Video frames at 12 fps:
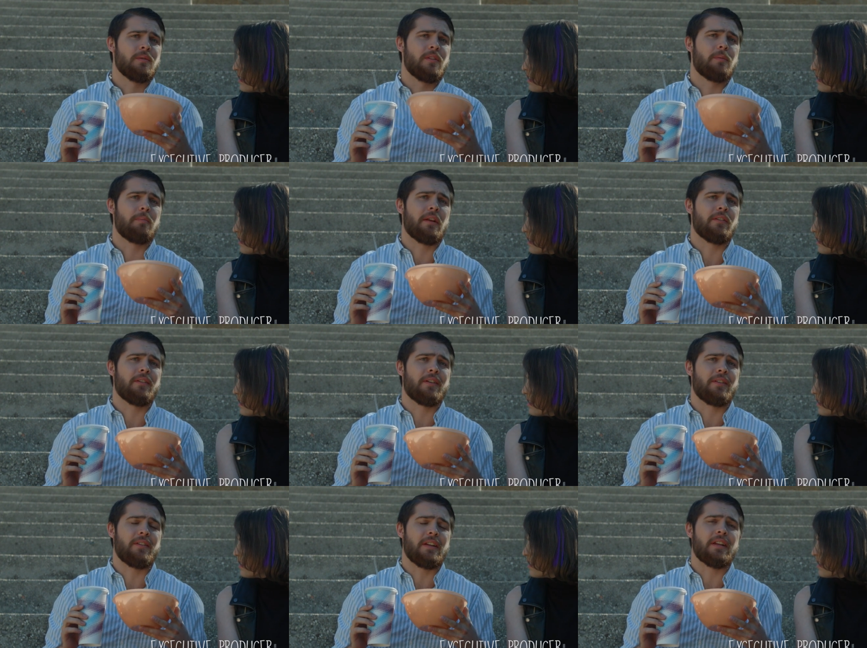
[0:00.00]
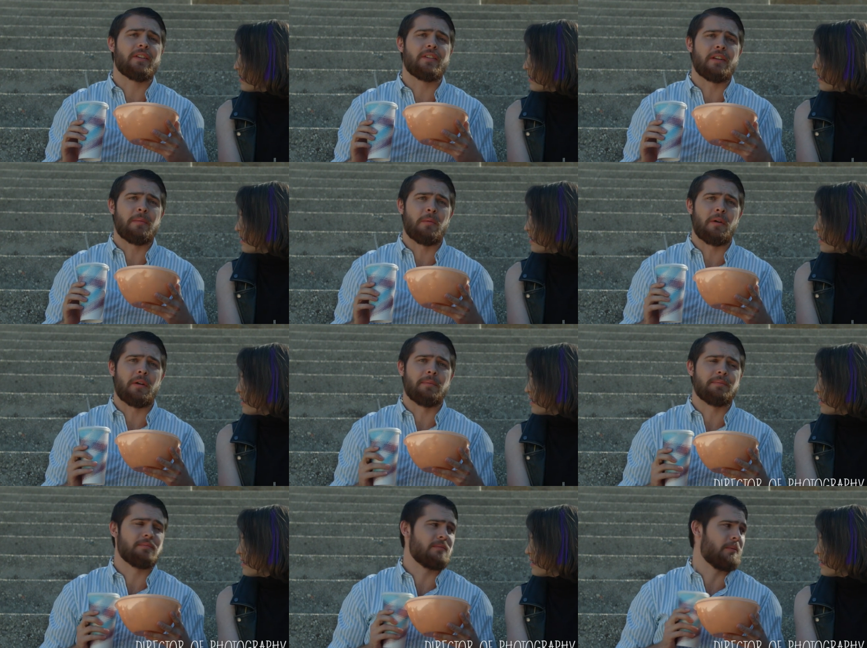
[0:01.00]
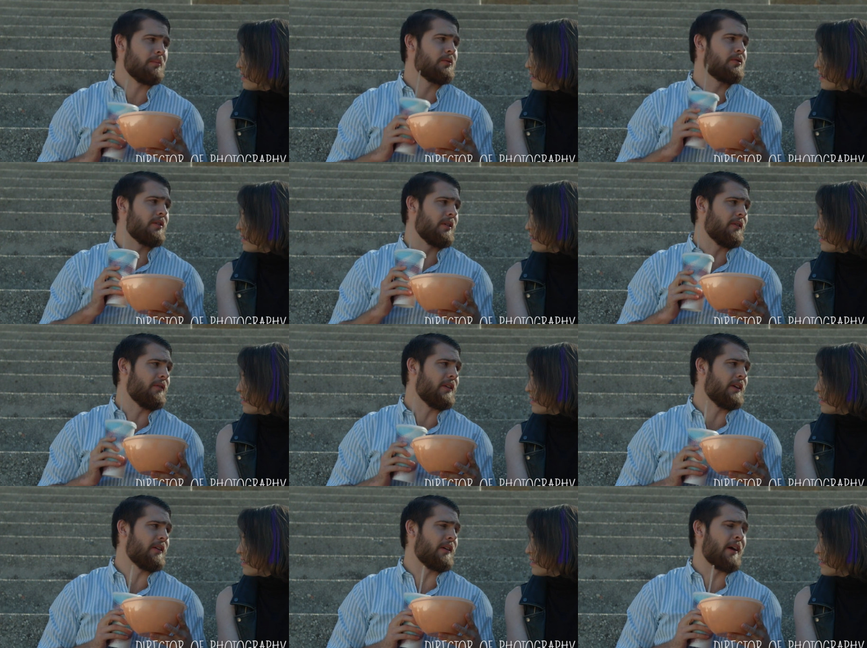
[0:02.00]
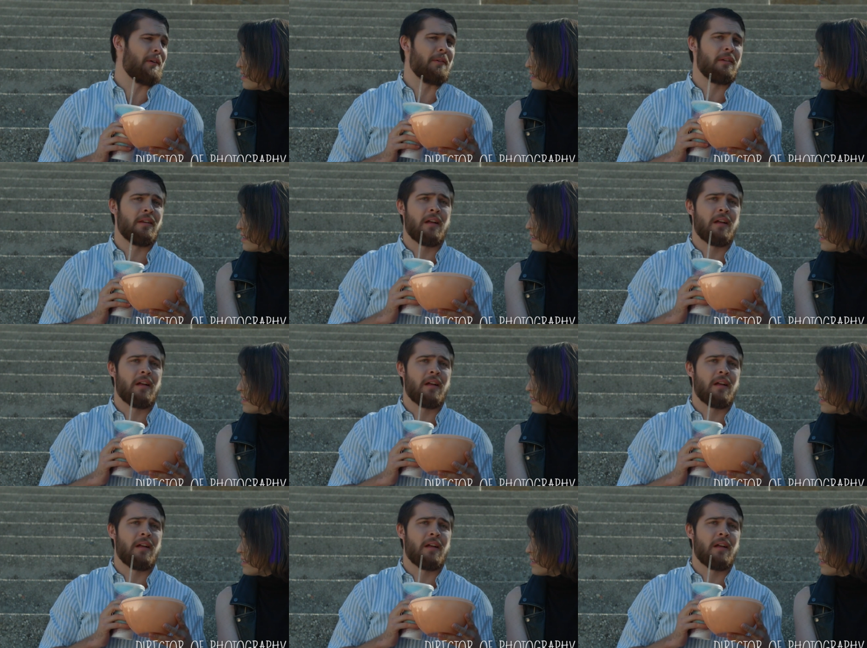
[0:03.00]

Spencer doesn't need us anymore. I'm sure he'll figure it out.